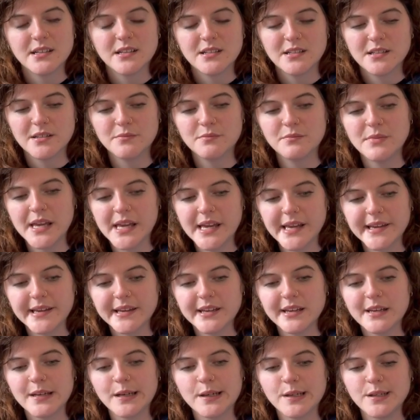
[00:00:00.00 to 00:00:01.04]
to make
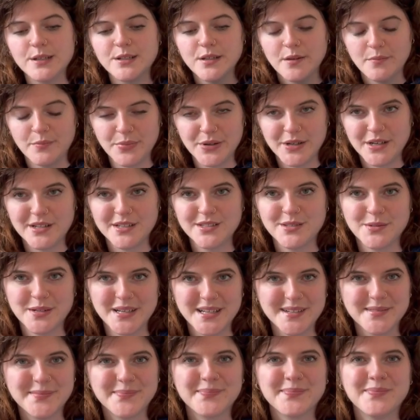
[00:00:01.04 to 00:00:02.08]
a jumper as
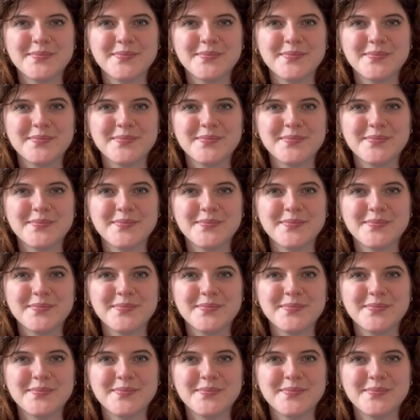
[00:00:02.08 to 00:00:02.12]
well.